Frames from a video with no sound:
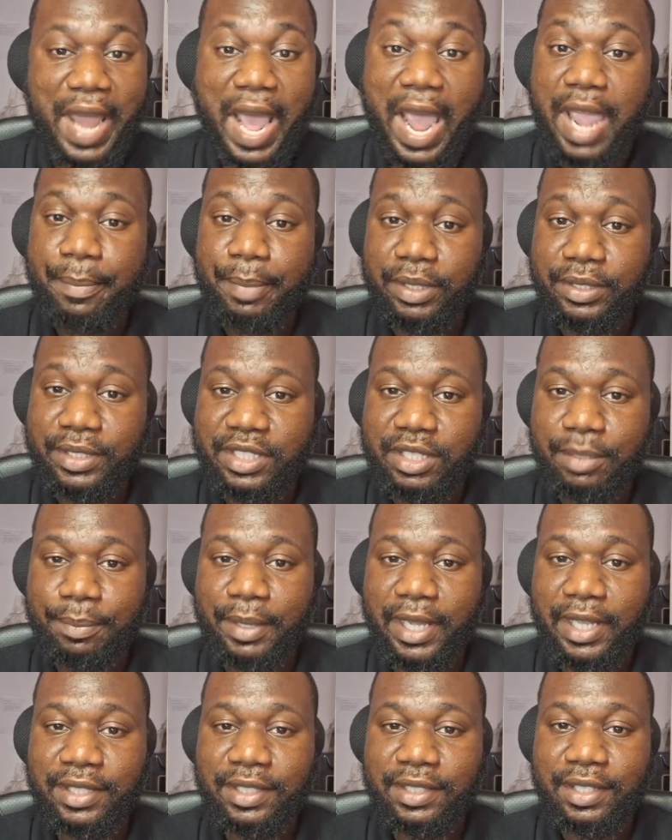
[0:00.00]
When I
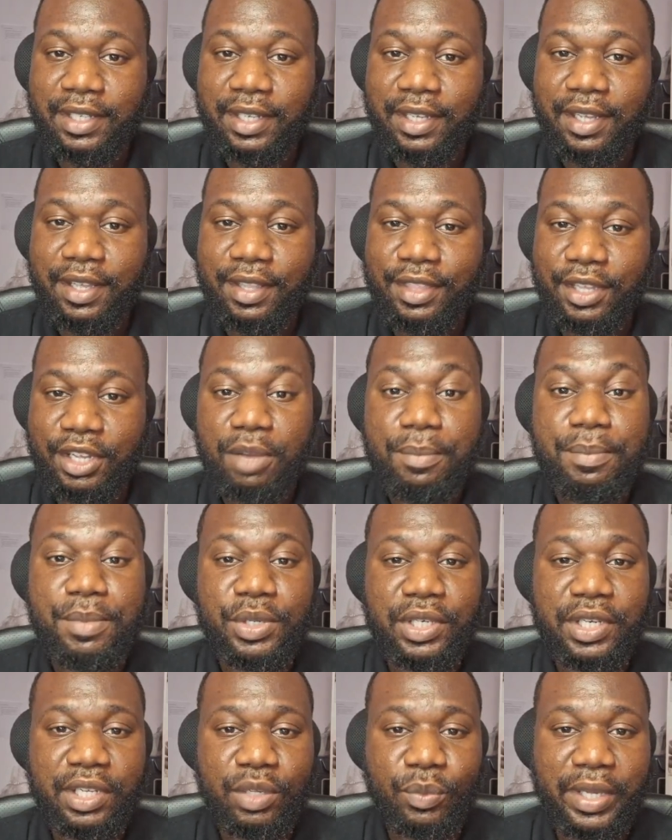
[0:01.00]
participate, the
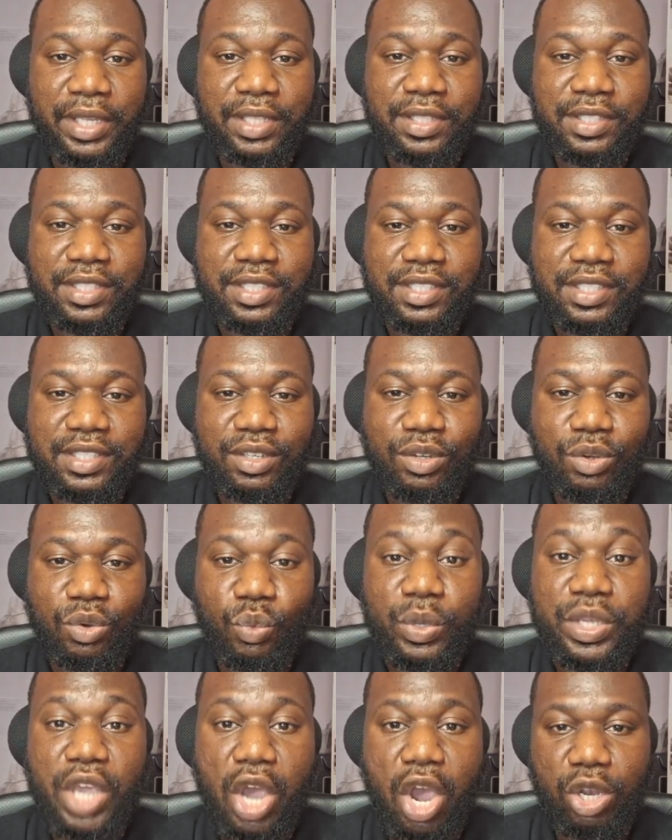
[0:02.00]
community wins,
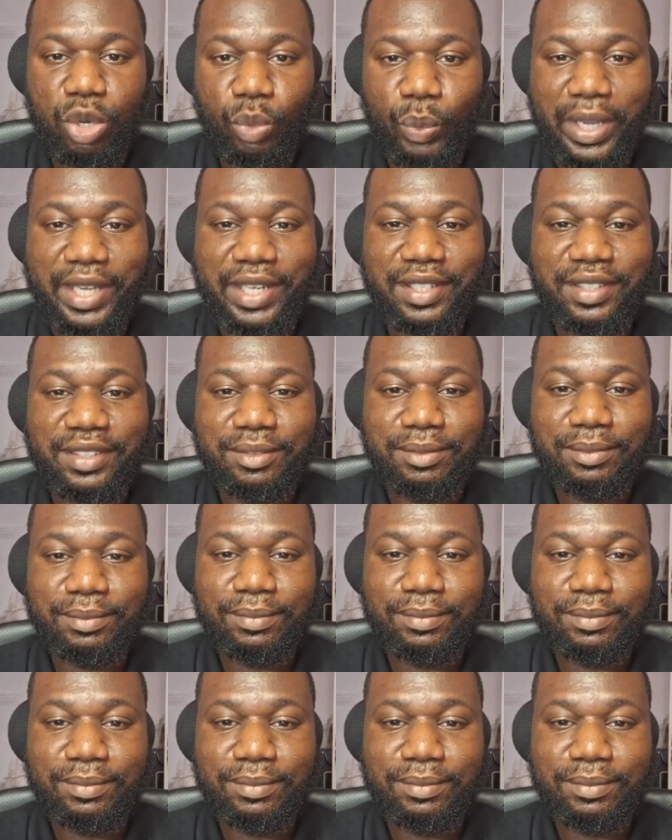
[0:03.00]
we all win.